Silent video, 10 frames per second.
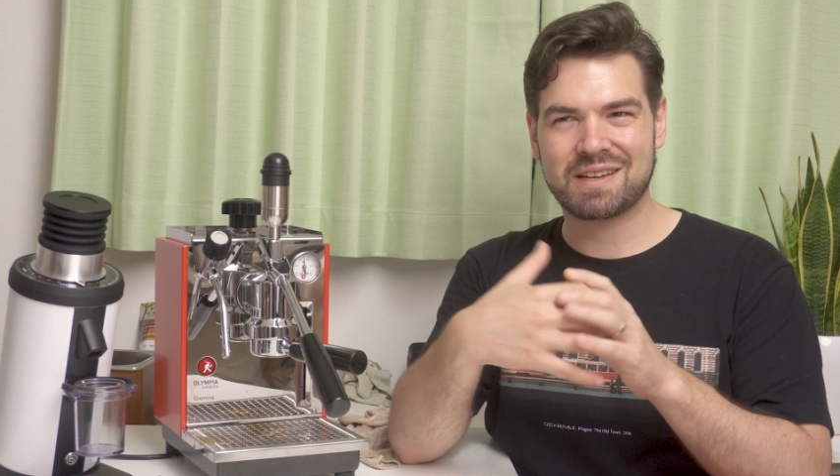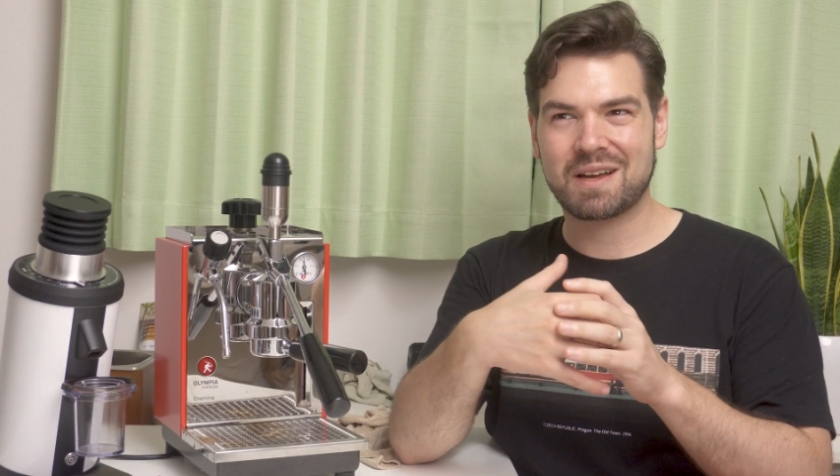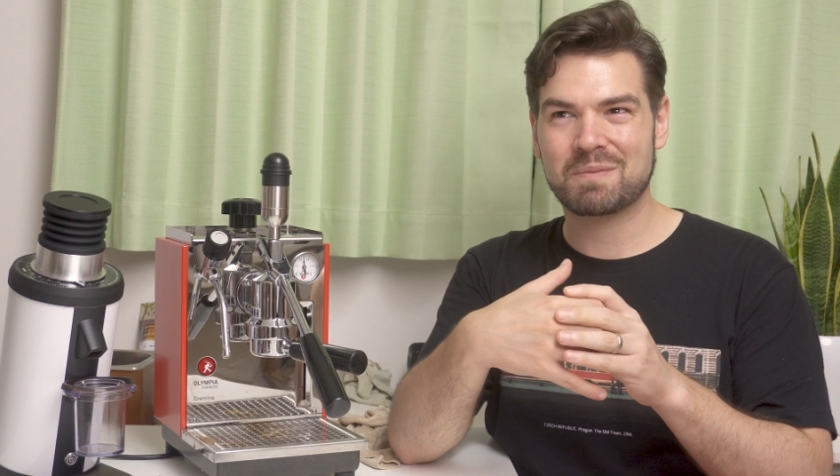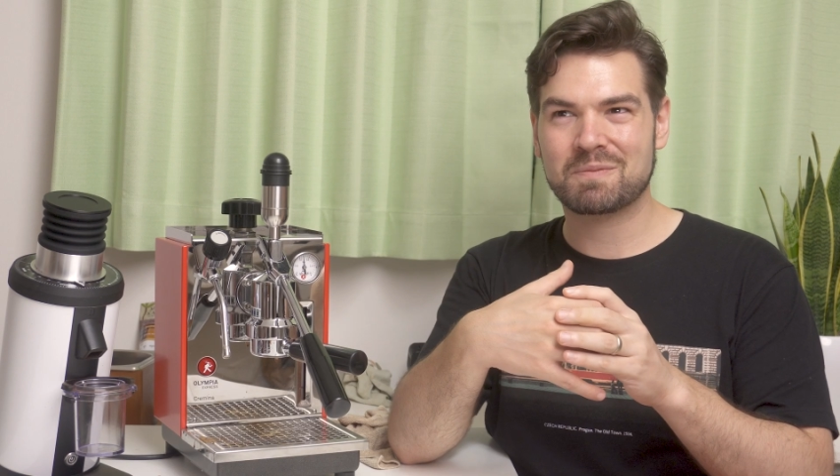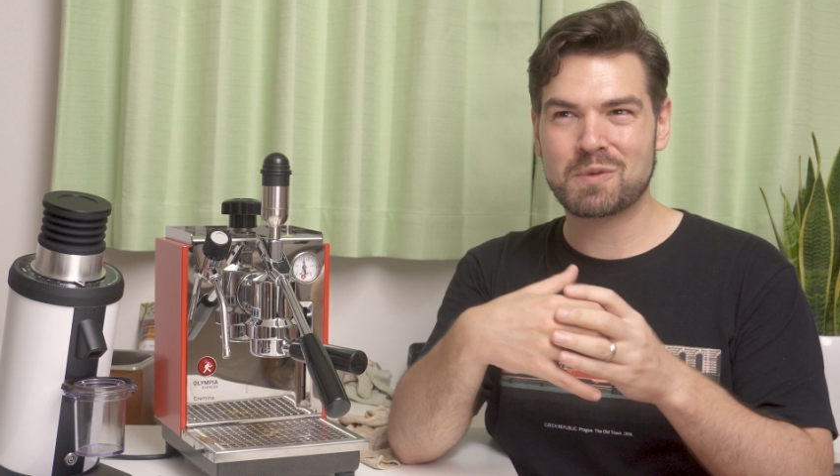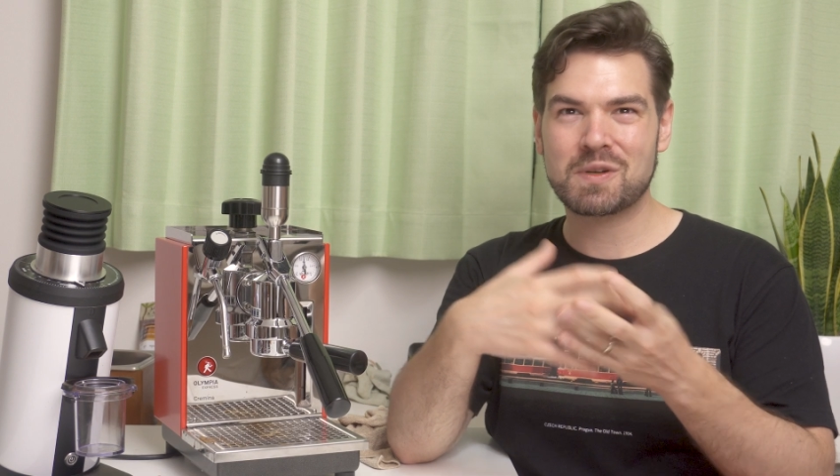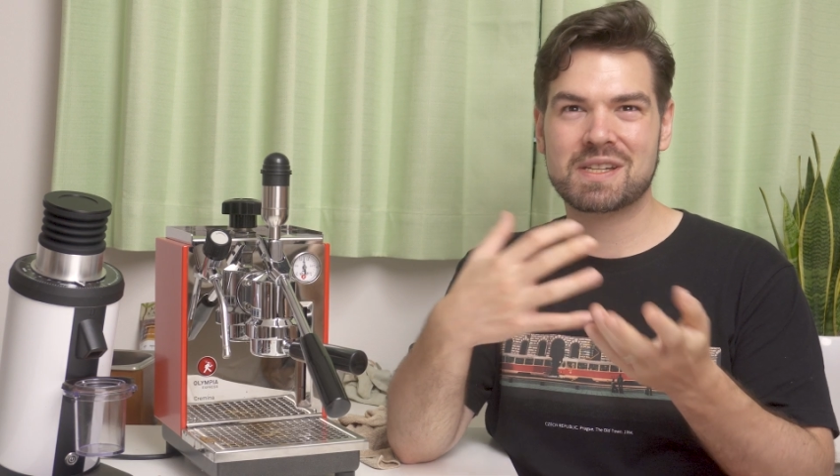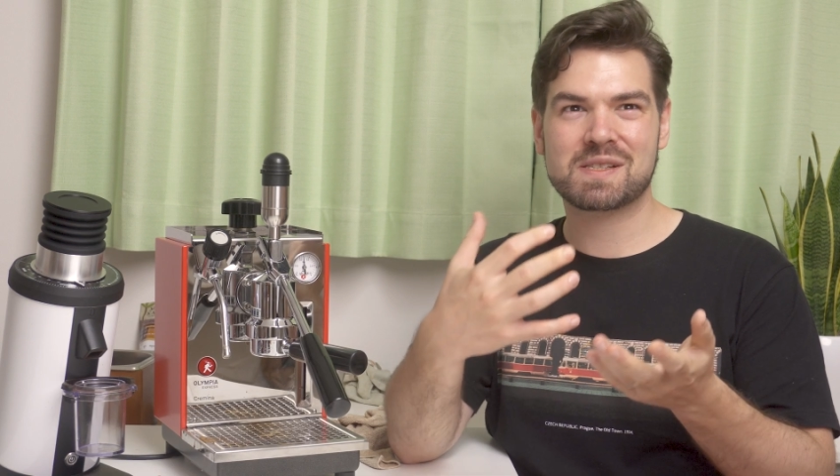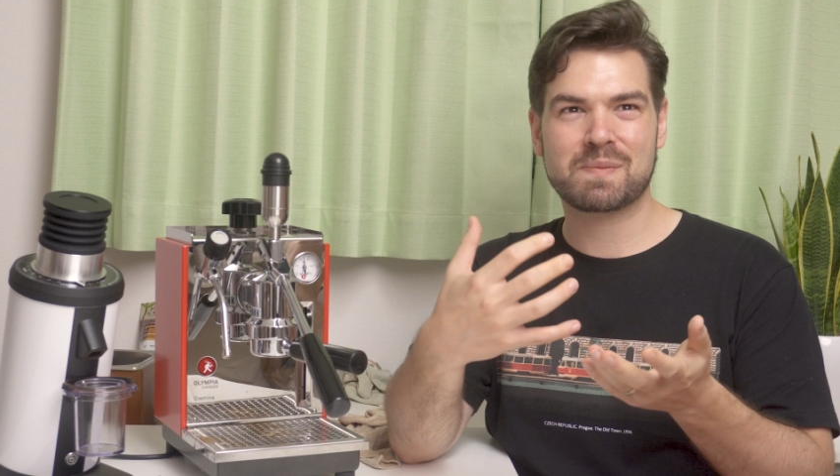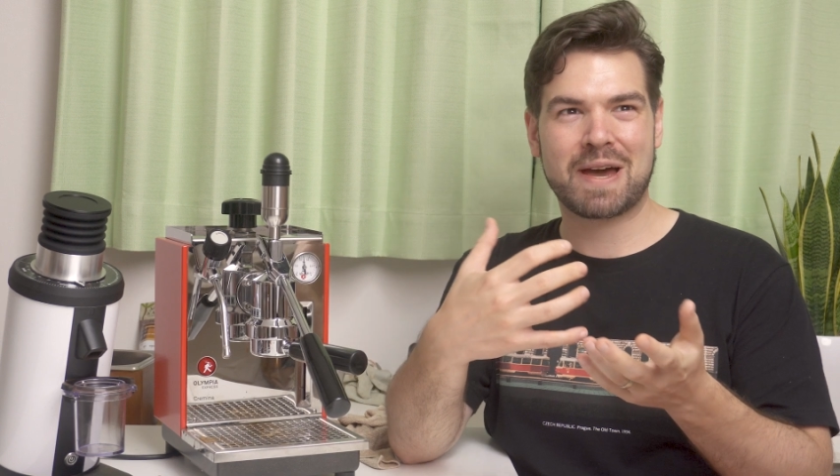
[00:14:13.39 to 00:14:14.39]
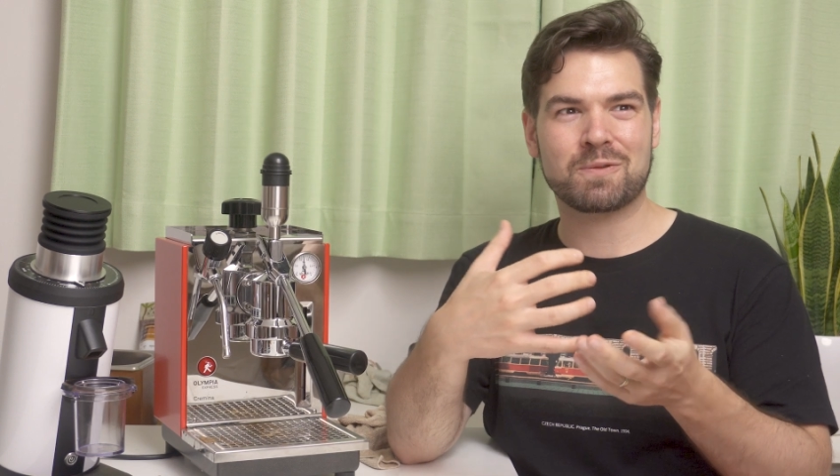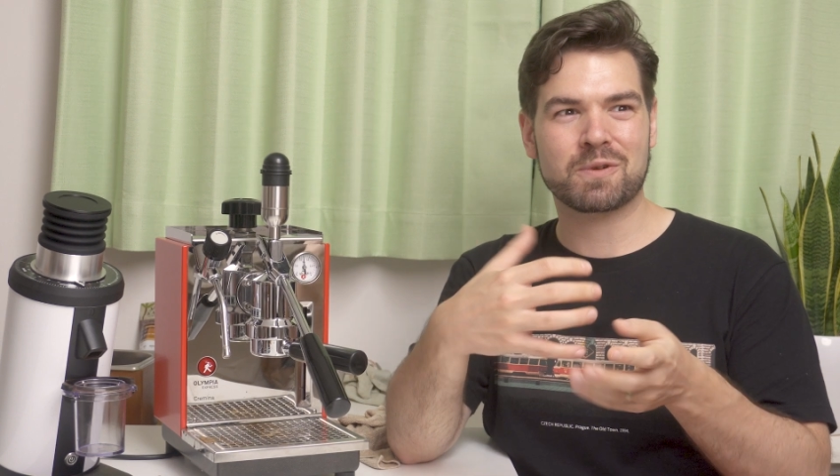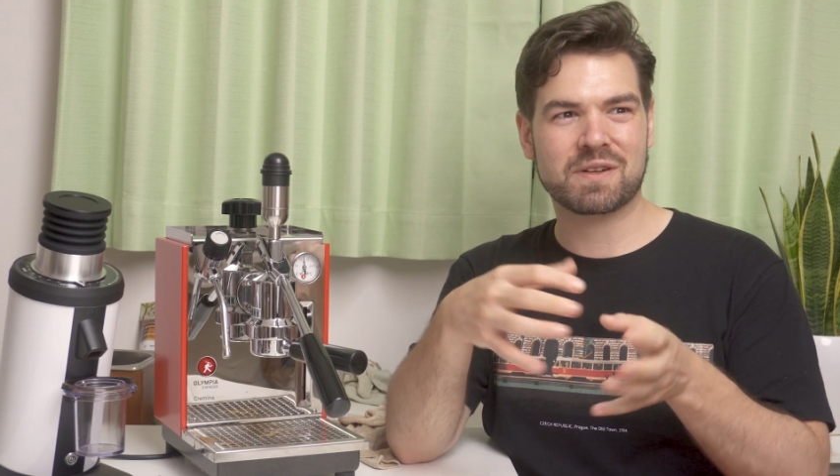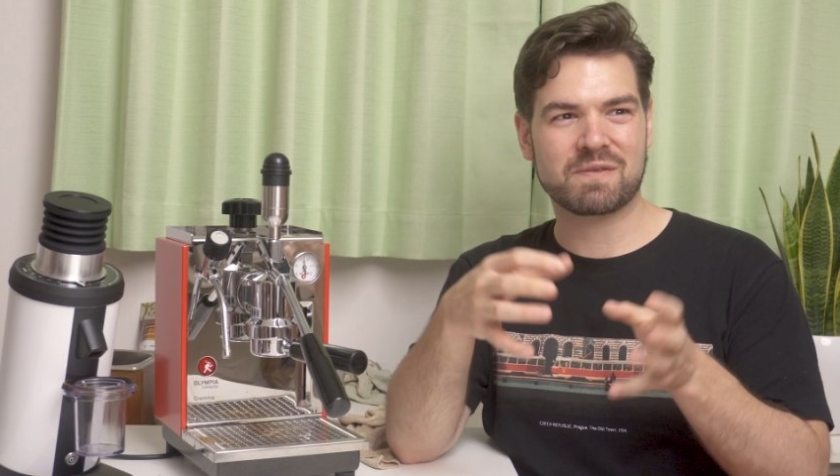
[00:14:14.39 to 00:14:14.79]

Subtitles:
Muted is a bad word.